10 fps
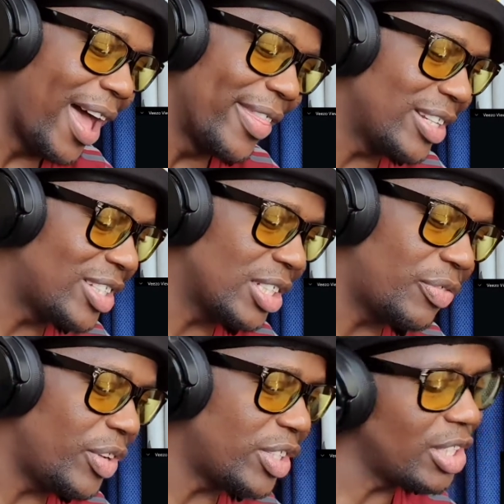I think she's
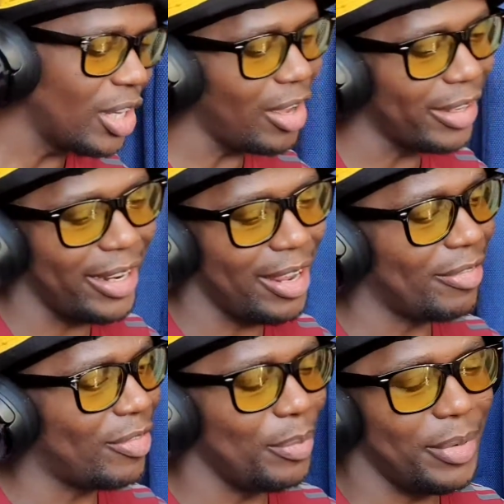featured long
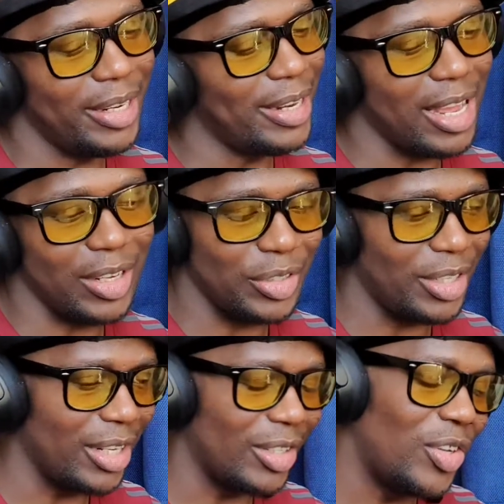enough for me now to
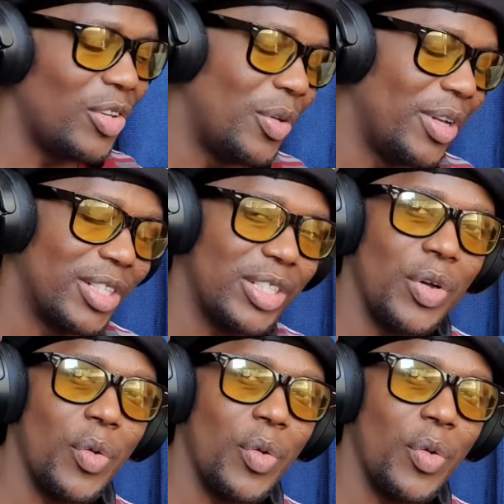get curious. So